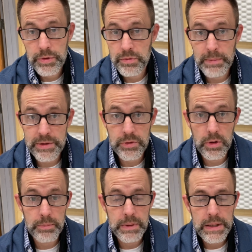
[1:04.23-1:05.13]
use a
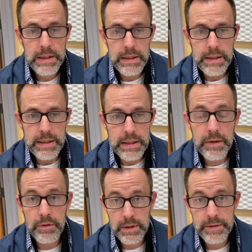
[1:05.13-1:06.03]
metronome
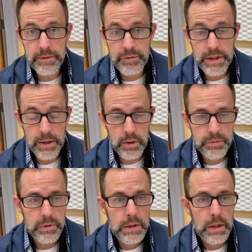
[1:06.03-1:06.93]
either in the
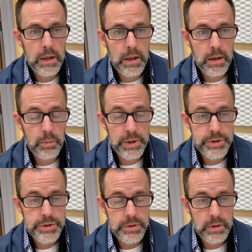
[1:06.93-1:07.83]
videos,
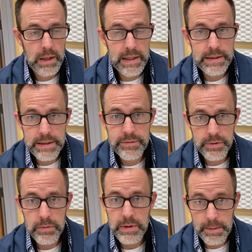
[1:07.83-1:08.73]
which I need
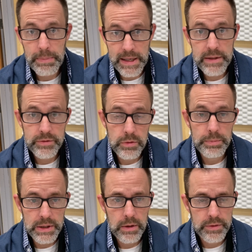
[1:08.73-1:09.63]
to get back to
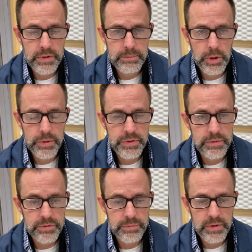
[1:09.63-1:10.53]
because I'm
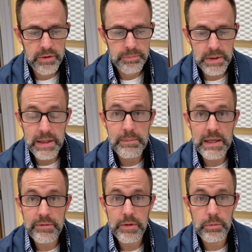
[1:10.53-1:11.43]
noticing some stuff. But let me
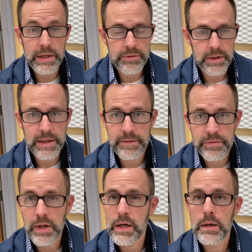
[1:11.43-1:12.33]
give you the reason, and
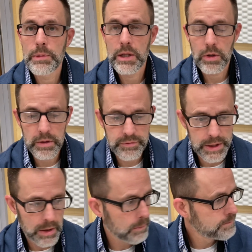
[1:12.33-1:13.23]
it's not going to be a long
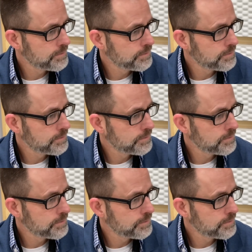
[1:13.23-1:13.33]
video,